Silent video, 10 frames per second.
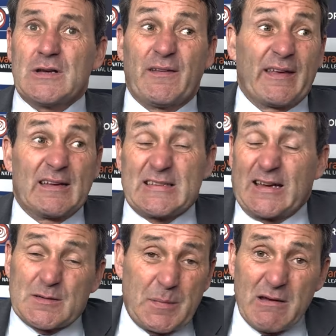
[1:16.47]
I think it's
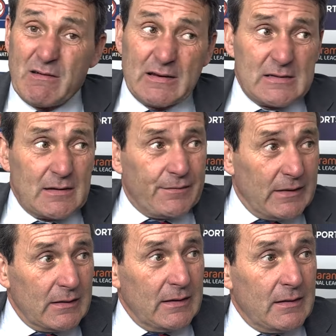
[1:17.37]
experience. I
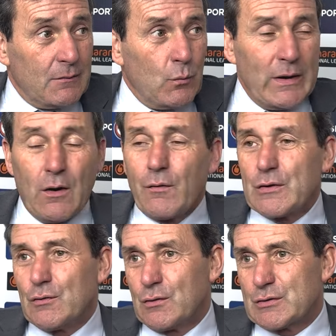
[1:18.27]
think, you know, we are the
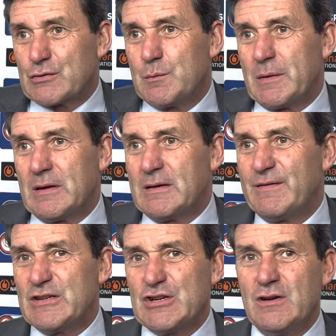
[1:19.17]
youngest group in the
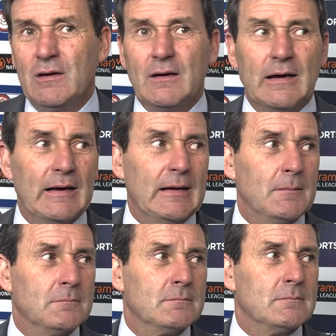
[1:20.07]
division,
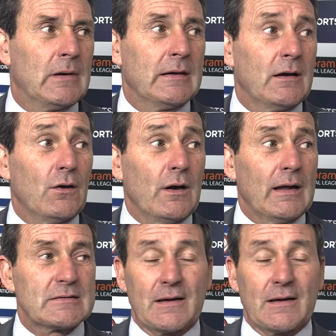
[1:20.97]
and a lot of lads.